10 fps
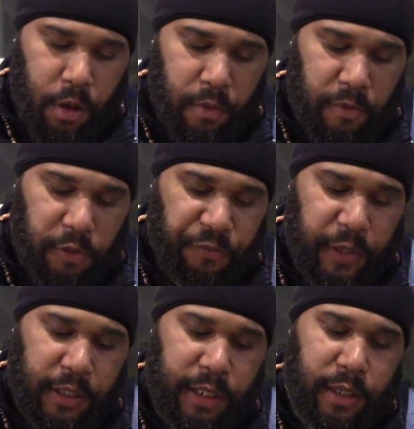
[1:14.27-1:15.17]
Verse
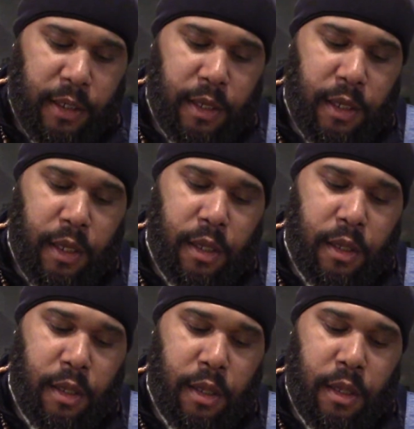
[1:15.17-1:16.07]
50,
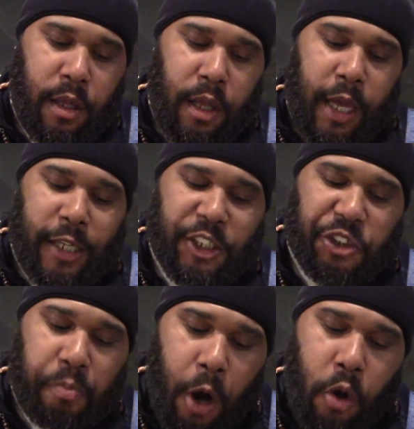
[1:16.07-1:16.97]
and
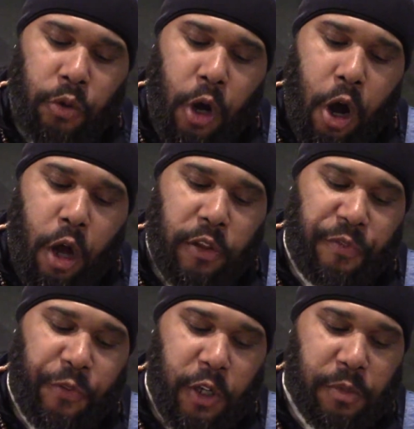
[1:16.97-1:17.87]
smote all the
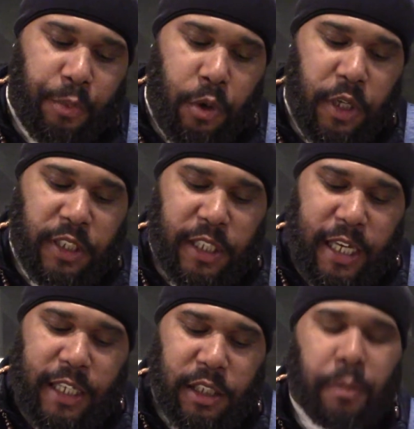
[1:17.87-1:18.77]
firstborns in
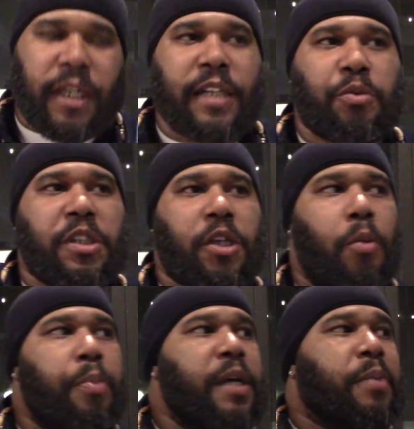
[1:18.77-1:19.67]
Egypt. And that's what it's going
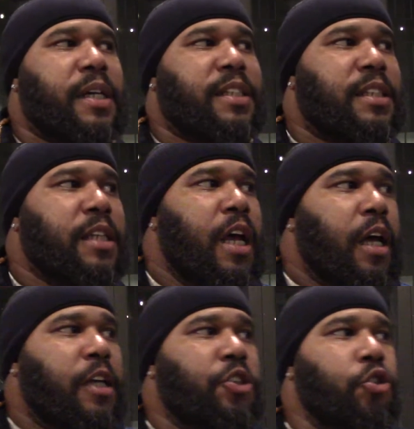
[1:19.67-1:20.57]
to be, because
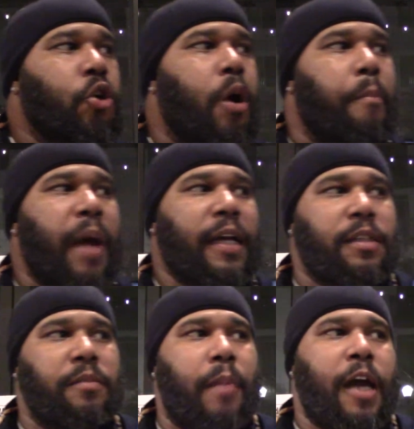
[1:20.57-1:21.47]
you're going back.
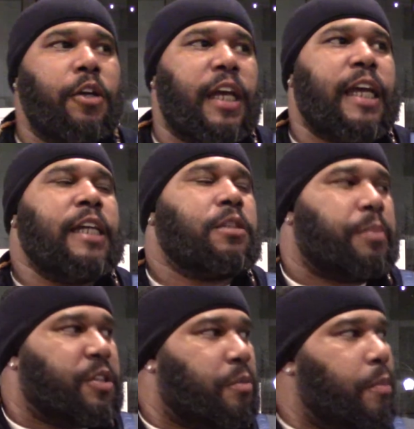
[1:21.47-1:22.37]
Modern day Egypt
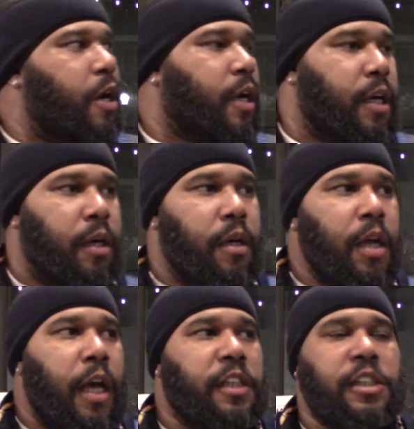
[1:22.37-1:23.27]
is America.
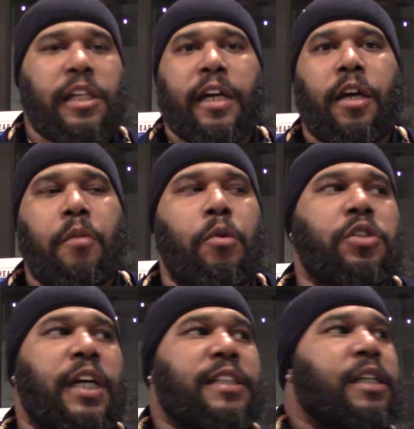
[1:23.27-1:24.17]
And just like how the
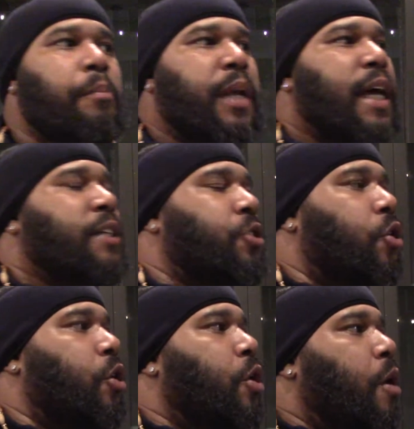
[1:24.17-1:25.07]
Most High sent plagues
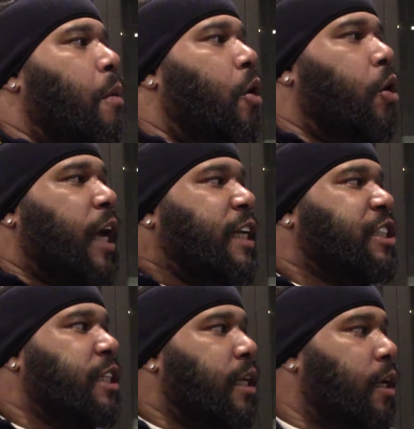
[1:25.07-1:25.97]
on
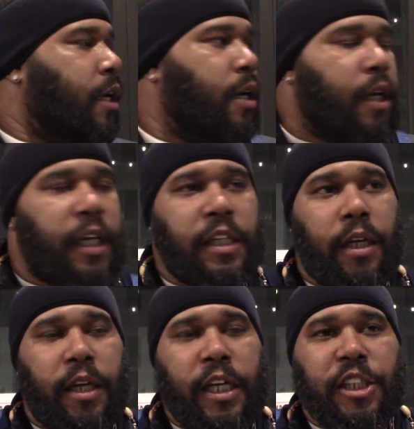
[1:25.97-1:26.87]
ancient
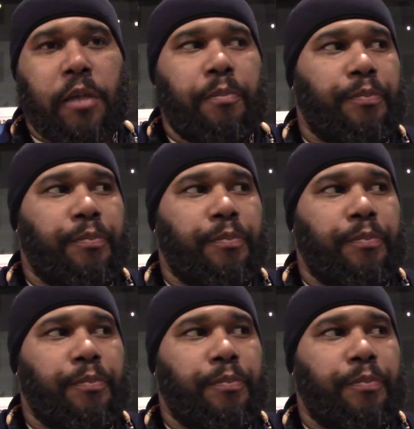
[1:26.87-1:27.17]
Egypt,